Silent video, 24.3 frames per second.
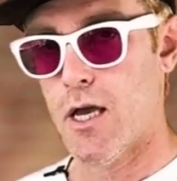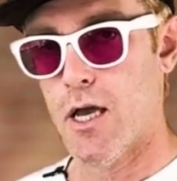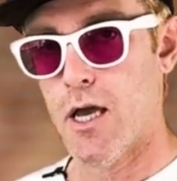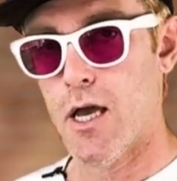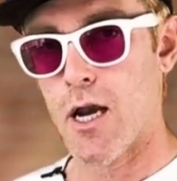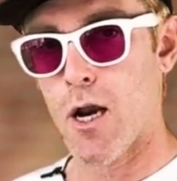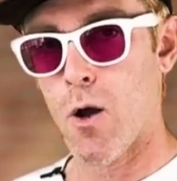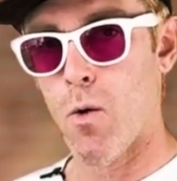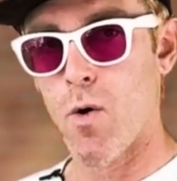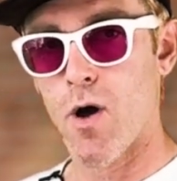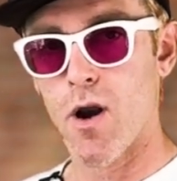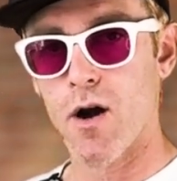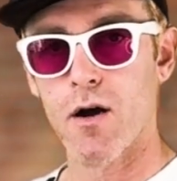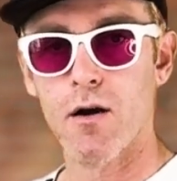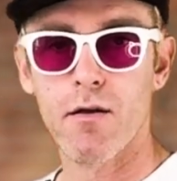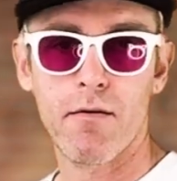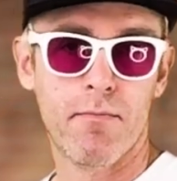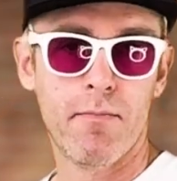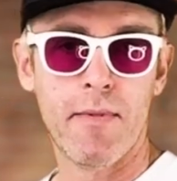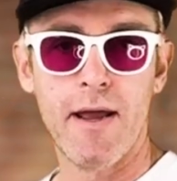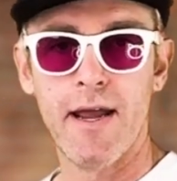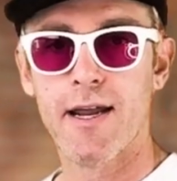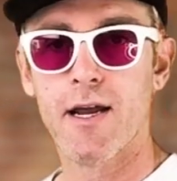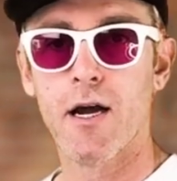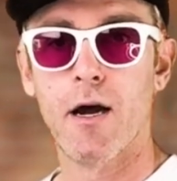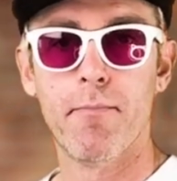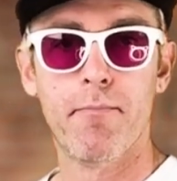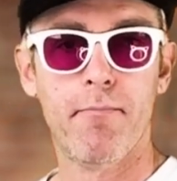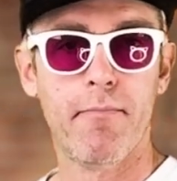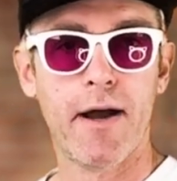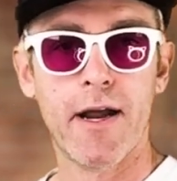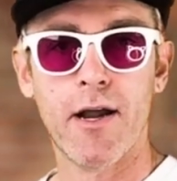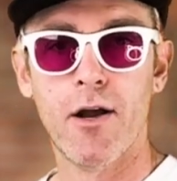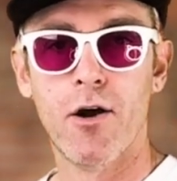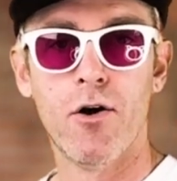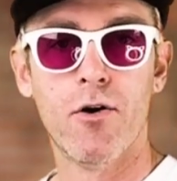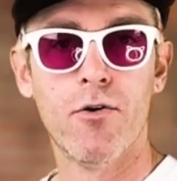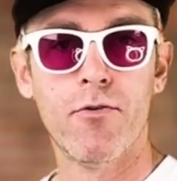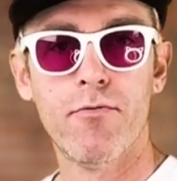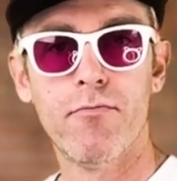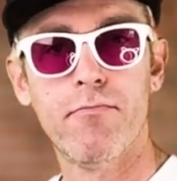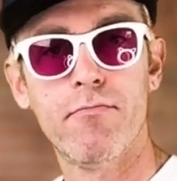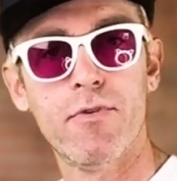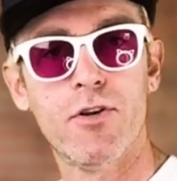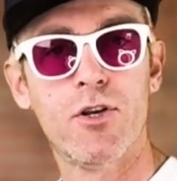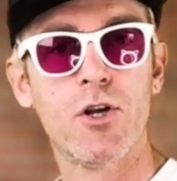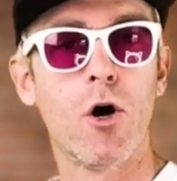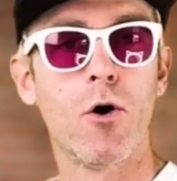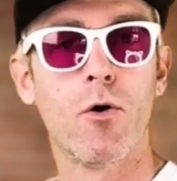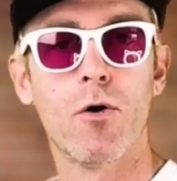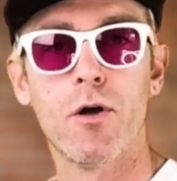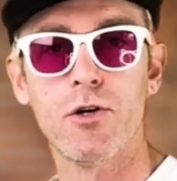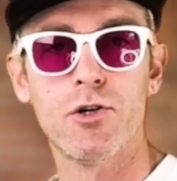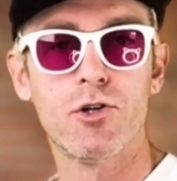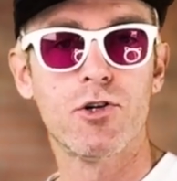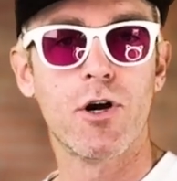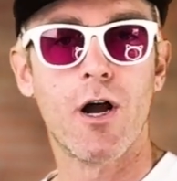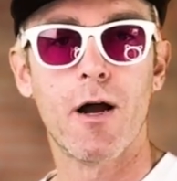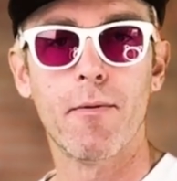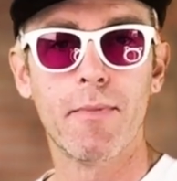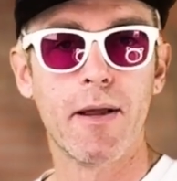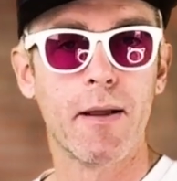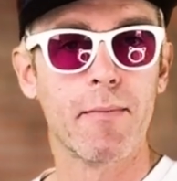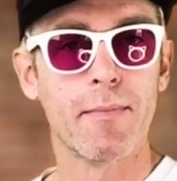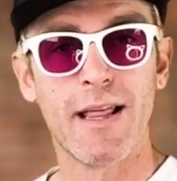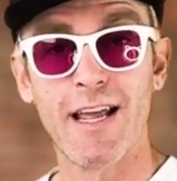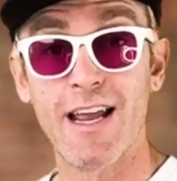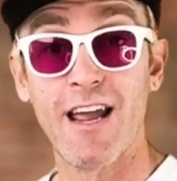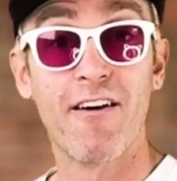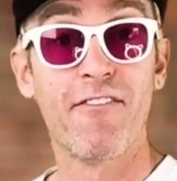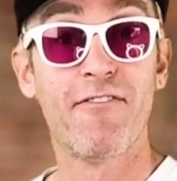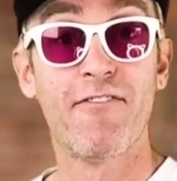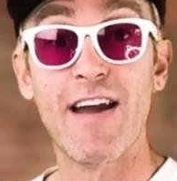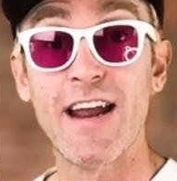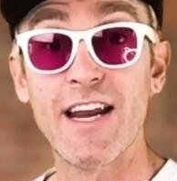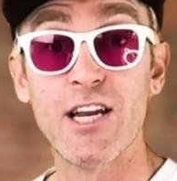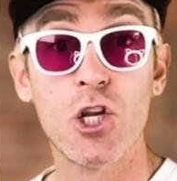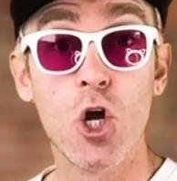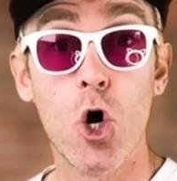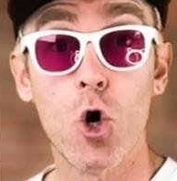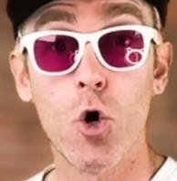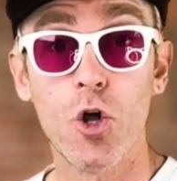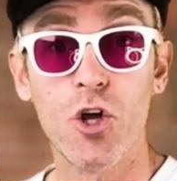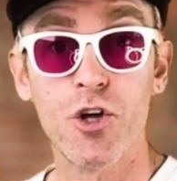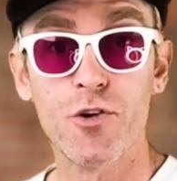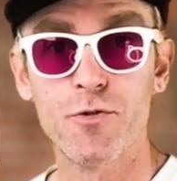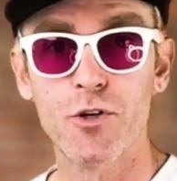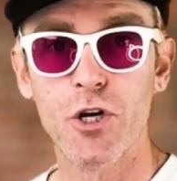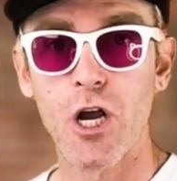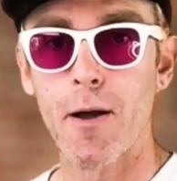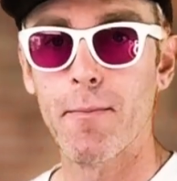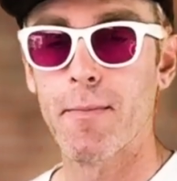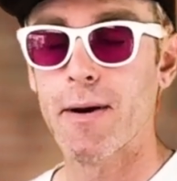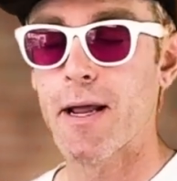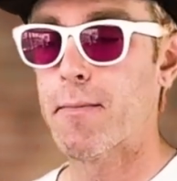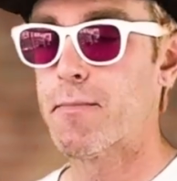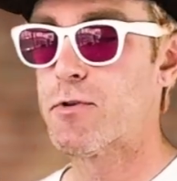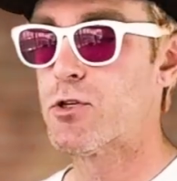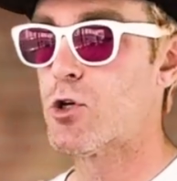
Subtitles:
and I wanted to make up my own donut shop name, like a fake donut shop name.